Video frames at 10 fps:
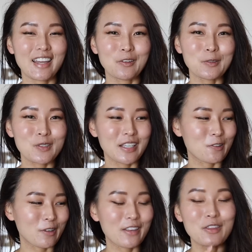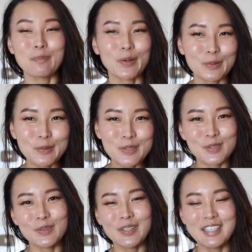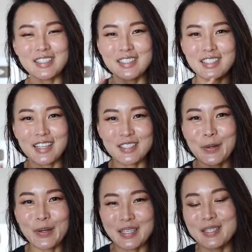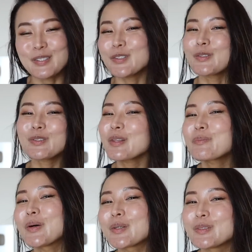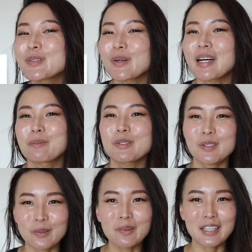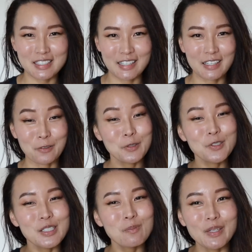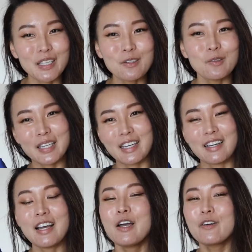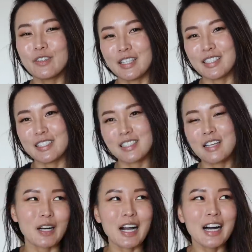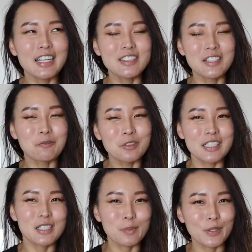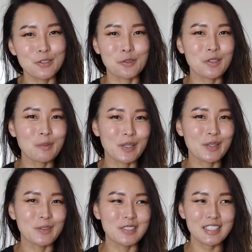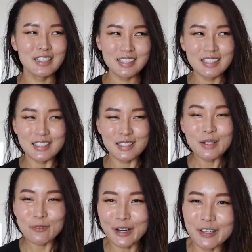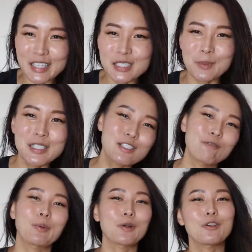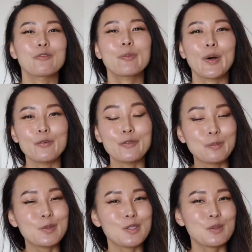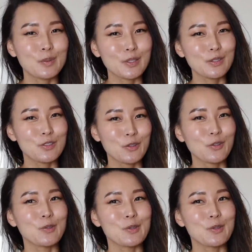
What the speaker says: they also engraved the bottle, so it says her initials on the bottle. So I'm so excited. I know she's been looking for this, but kind of didn't really splurge on it because it's a very expensive bottle of perfume to splurge on